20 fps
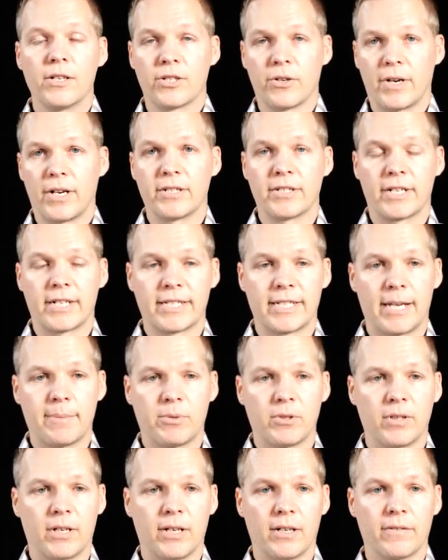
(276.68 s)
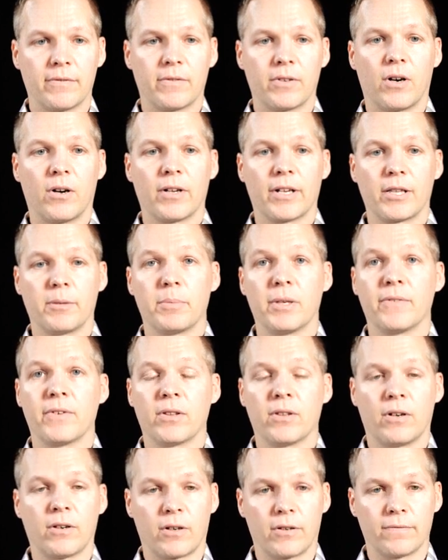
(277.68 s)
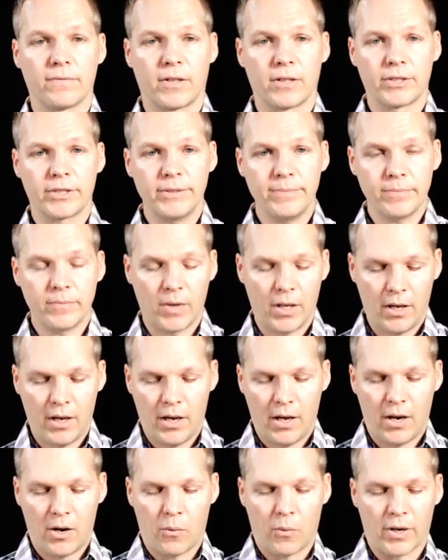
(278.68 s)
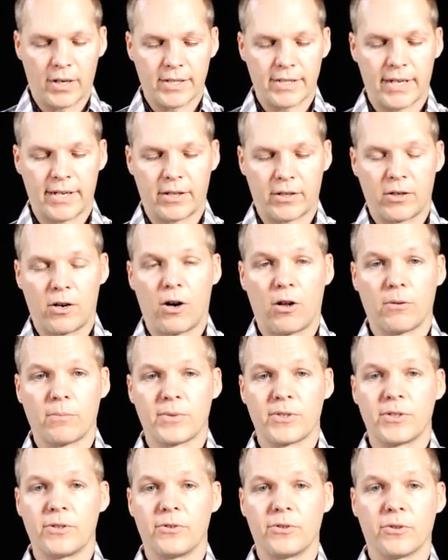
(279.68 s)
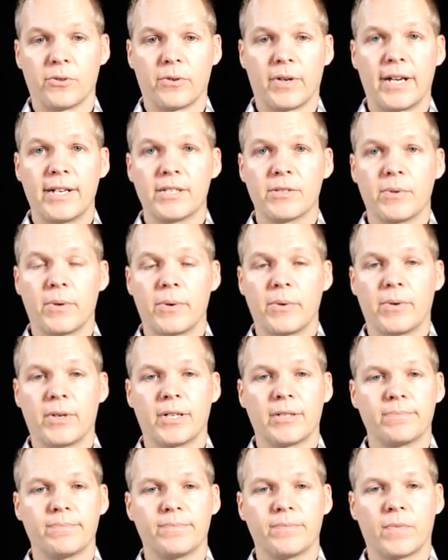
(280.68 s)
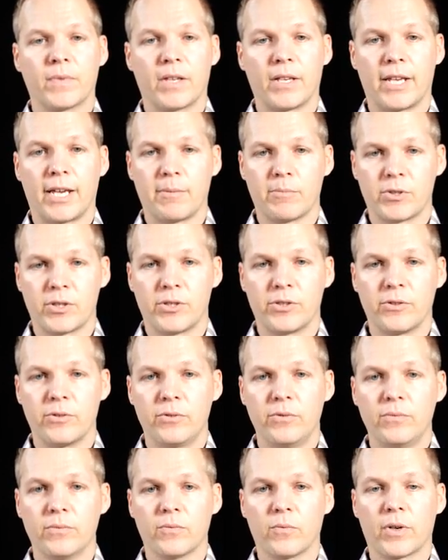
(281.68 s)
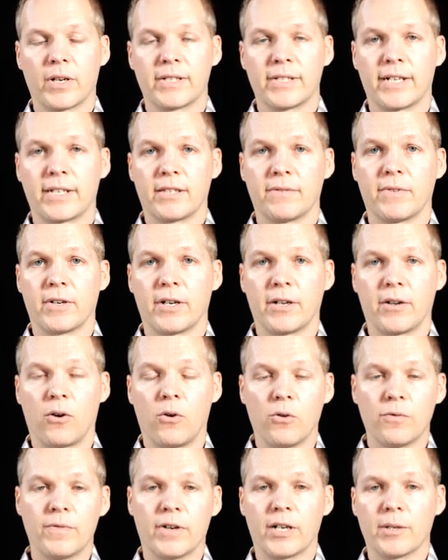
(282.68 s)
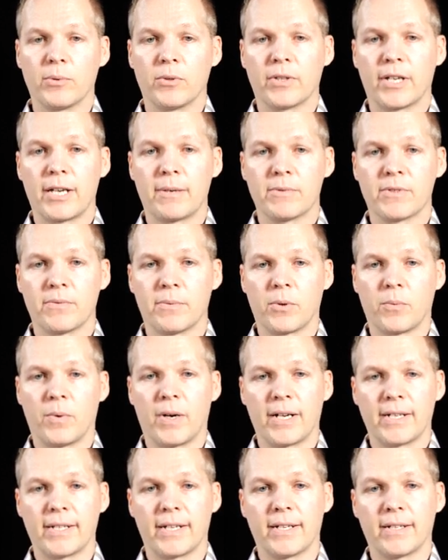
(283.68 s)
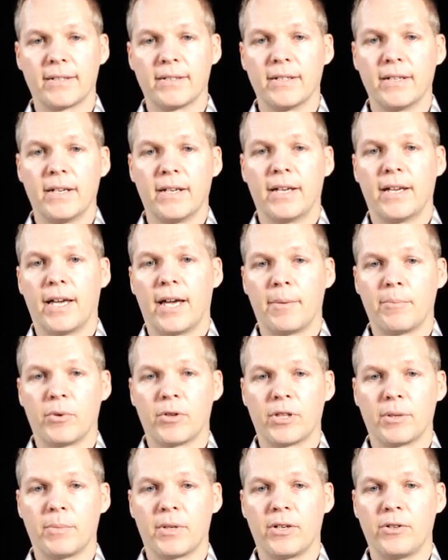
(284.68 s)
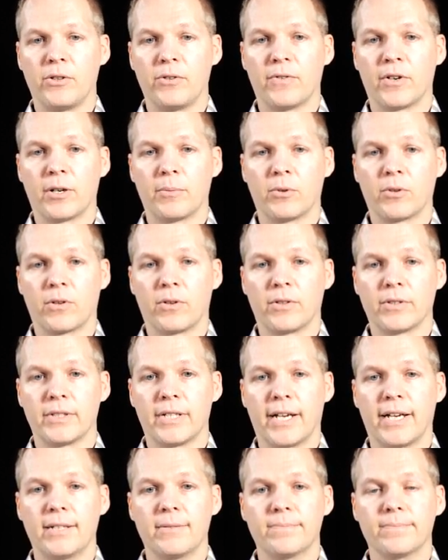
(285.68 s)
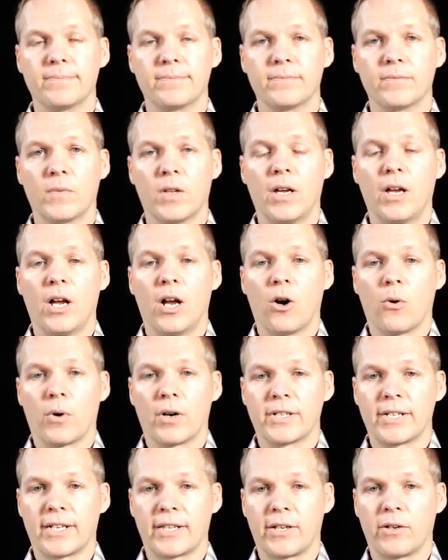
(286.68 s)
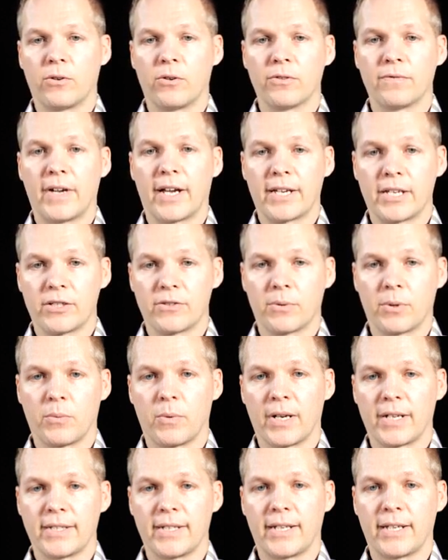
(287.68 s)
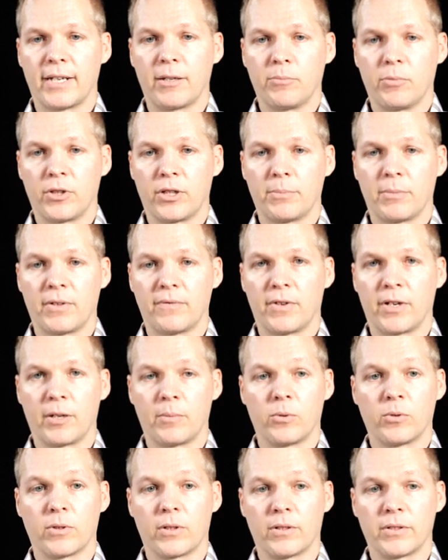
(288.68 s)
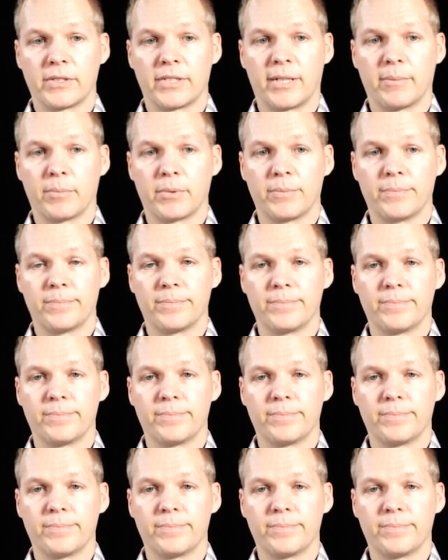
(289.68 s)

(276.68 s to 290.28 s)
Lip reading: So here's an example of calling the pivot longer function. We're going to say the columns 2 through 8 is what we want. The names_to, we're going to take the very old variable names from the wide data and put them in a new variable called day. We're going to take the old values from the wide data and put them in a variable called temp.